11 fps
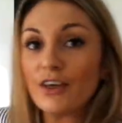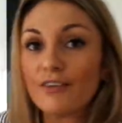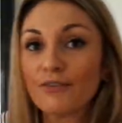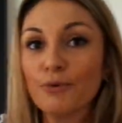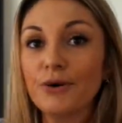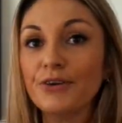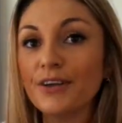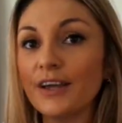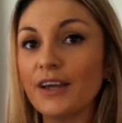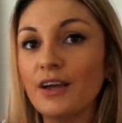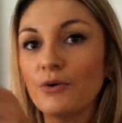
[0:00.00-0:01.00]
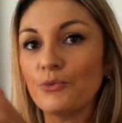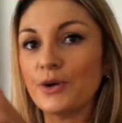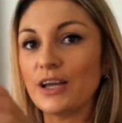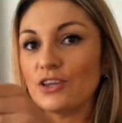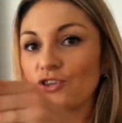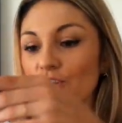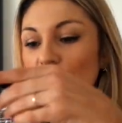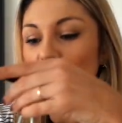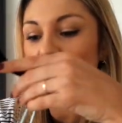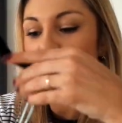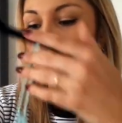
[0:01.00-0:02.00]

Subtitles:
this one, which I just